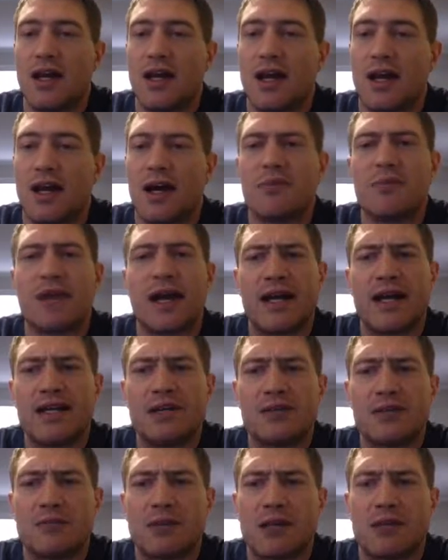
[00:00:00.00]
The
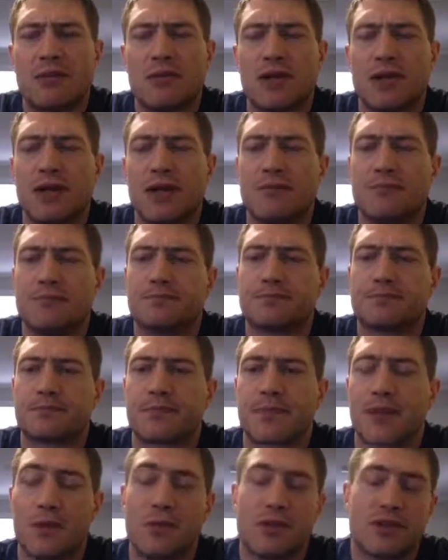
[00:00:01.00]
idea with a money market,
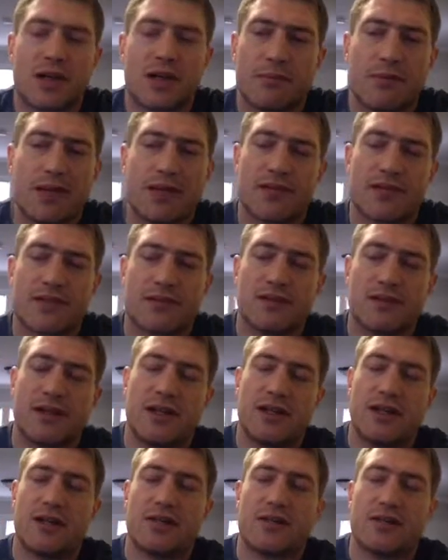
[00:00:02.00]
and we'll talk about this
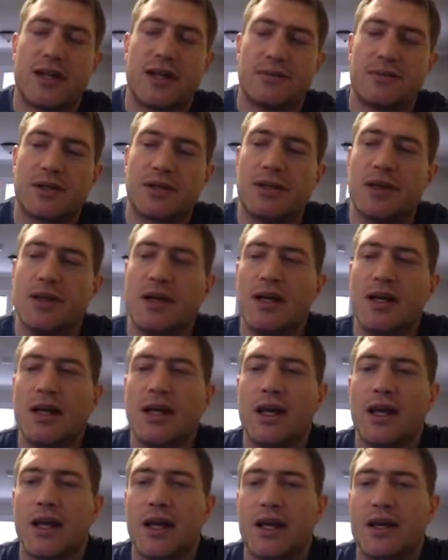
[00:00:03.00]
in another chapter,
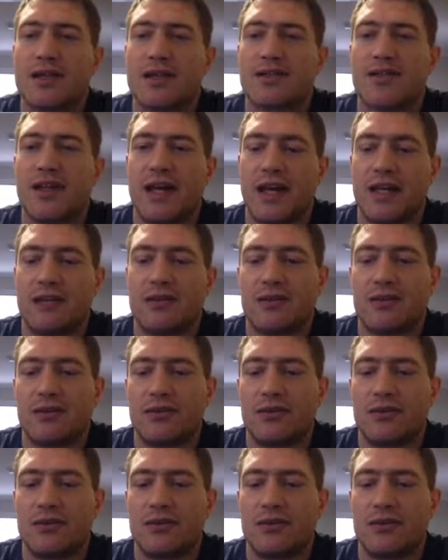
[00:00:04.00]
is that